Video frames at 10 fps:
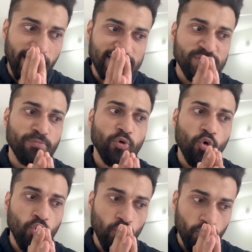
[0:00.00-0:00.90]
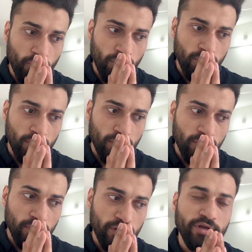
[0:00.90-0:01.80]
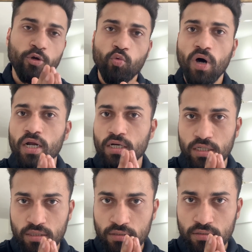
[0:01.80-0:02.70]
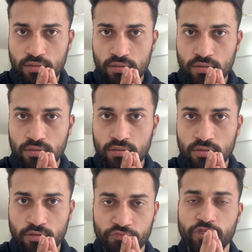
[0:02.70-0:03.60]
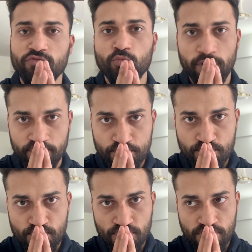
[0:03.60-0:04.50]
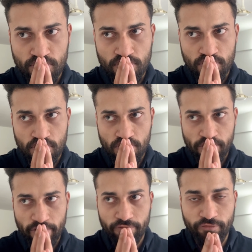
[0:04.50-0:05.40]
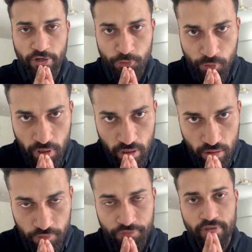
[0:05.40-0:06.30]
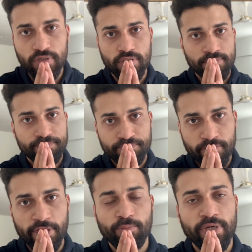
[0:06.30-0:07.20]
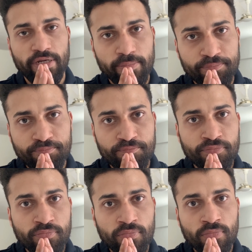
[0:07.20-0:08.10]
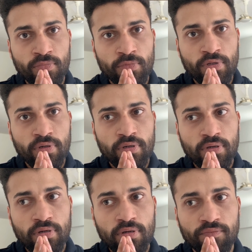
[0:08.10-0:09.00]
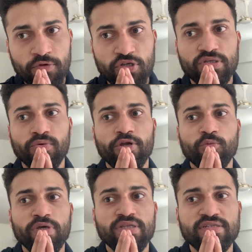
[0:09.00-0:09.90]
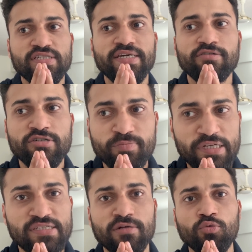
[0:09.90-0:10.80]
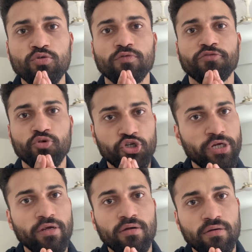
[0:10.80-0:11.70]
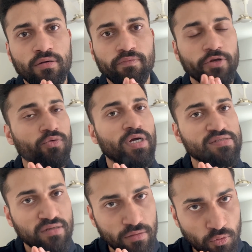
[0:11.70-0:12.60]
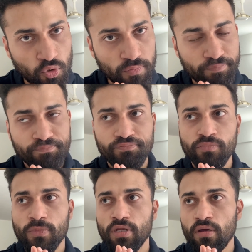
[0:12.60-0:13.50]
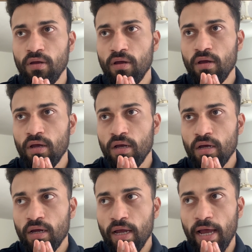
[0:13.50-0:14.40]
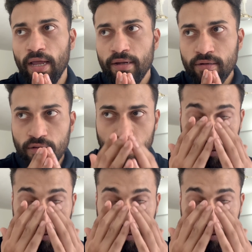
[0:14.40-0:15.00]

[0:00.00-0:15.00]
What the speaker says: explore nirvana with the woman when you are with her in bed, which is going to be the sacred space that both of you share when you guys are alone. And